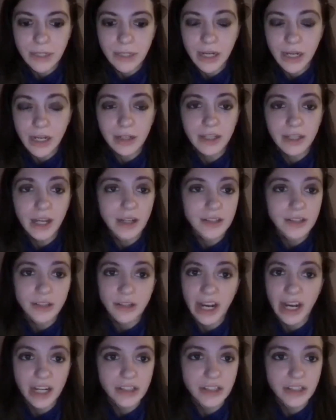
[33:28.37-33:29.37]
yeah, it's
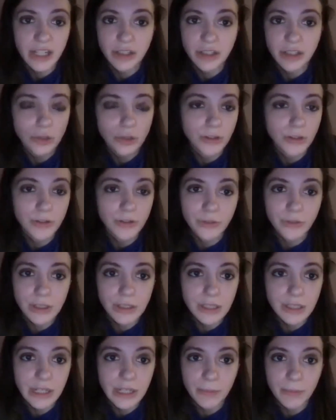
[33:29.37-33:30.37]
their hashtag Children of
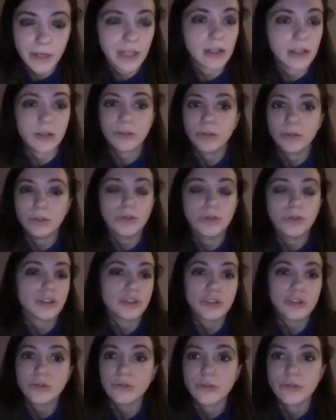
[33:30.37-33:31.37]
Greece campaign, and you can
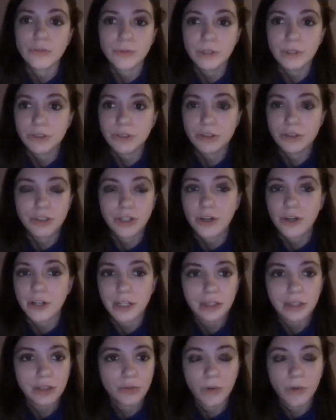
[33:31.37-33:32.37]
choose which
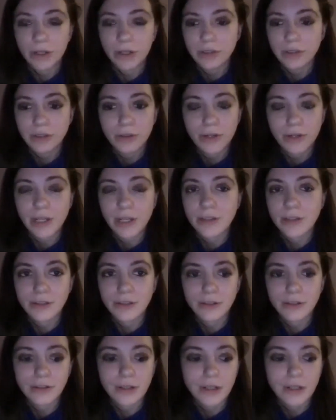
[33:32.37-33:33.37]
charity you want to donate
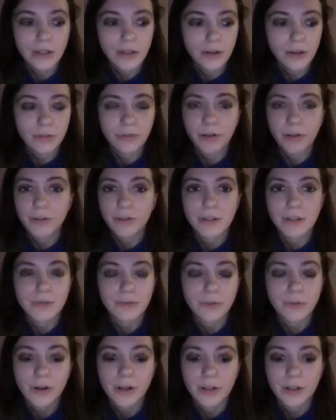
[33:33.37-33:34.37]
to or fundraise
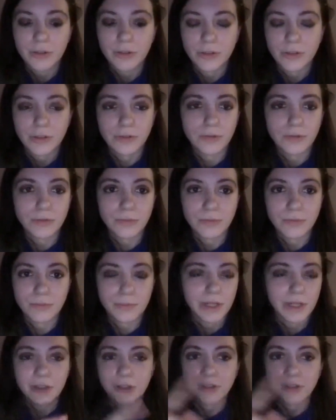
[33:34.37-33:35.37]
for, and you
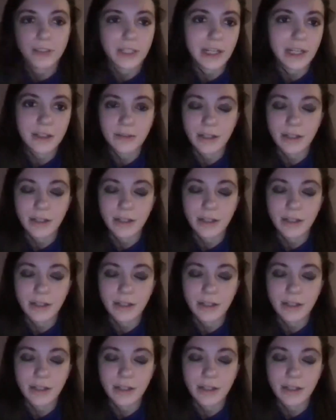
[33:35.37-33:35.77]
pick your date.